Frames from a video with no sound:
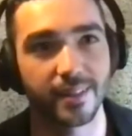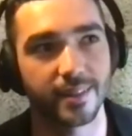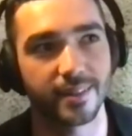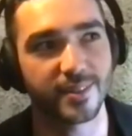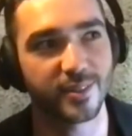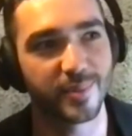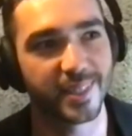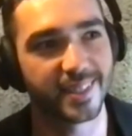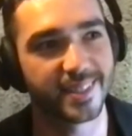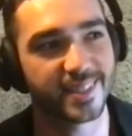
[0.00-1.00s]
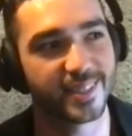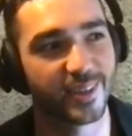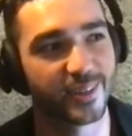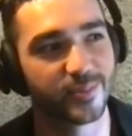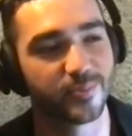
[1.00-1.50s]
it doesn't mean it's,
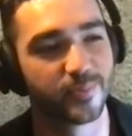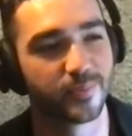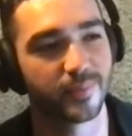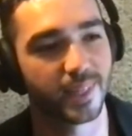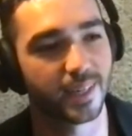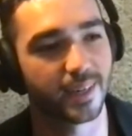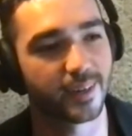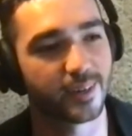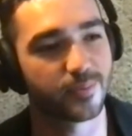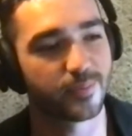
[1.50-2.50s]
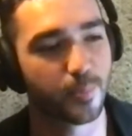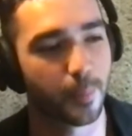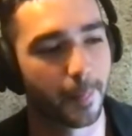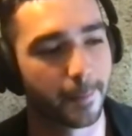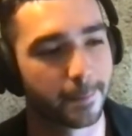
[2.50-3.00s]
doesn't
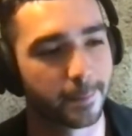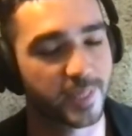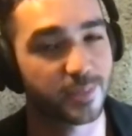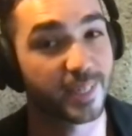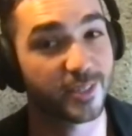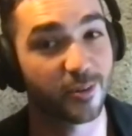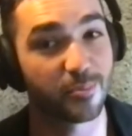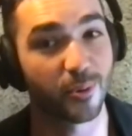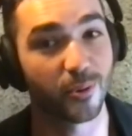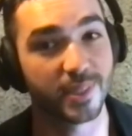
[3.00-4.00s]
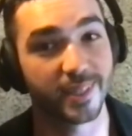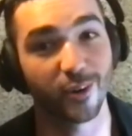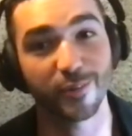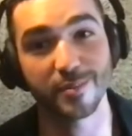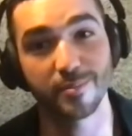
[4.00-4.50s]
mean it's not important. It
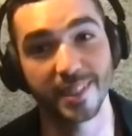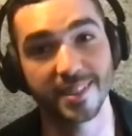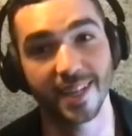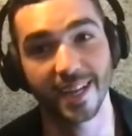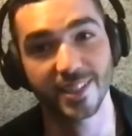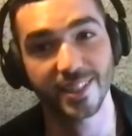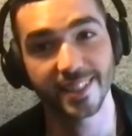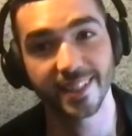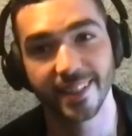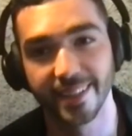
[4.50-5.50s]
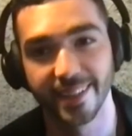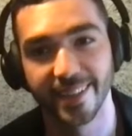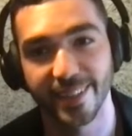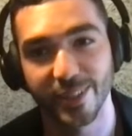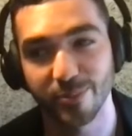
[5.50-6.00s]
often means that actually
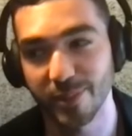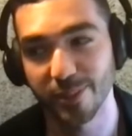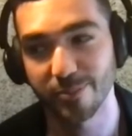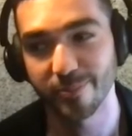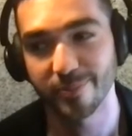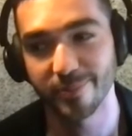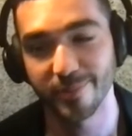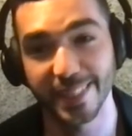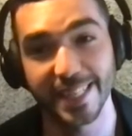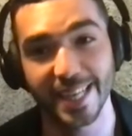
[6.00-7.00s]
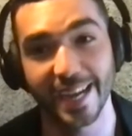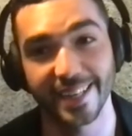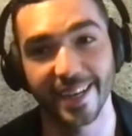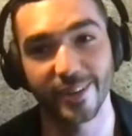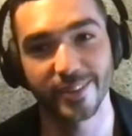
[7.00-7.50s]
you need to act
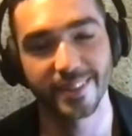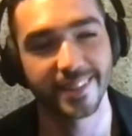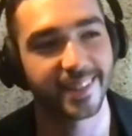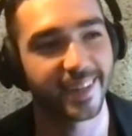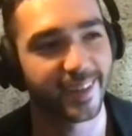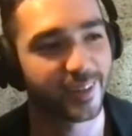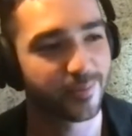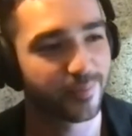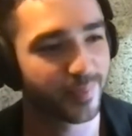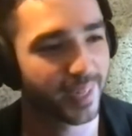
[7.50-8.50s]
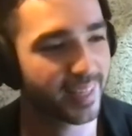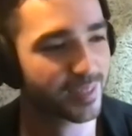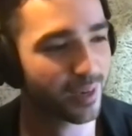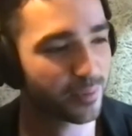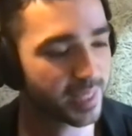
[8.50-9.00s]
now. And
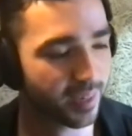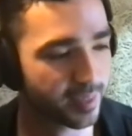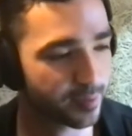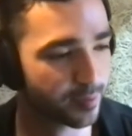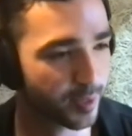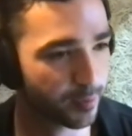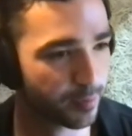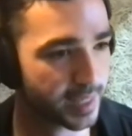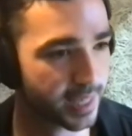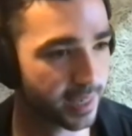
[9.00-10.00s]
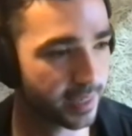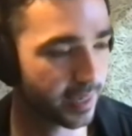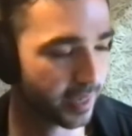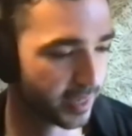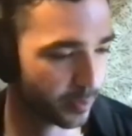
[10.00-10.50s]
that's where we kind of fit in.
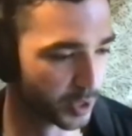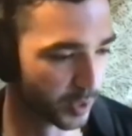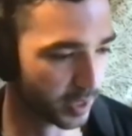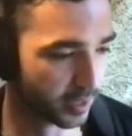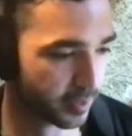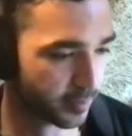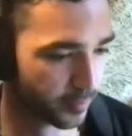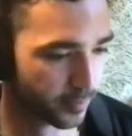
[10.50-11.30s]
We're trying to